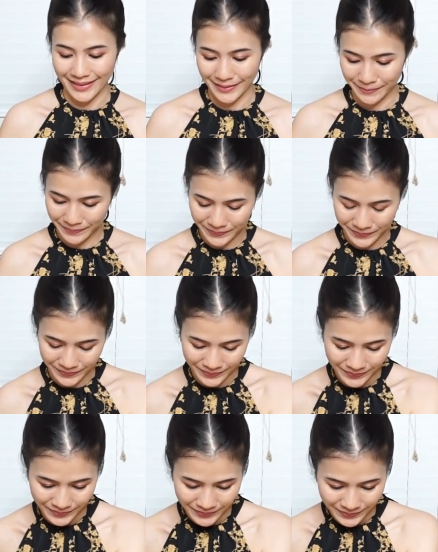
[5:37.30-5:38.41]

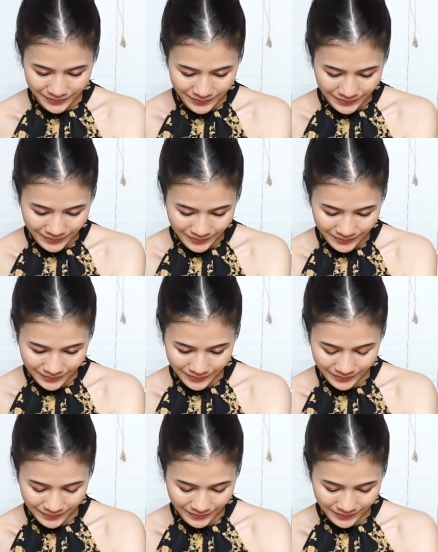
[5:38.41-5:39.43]
[no speech]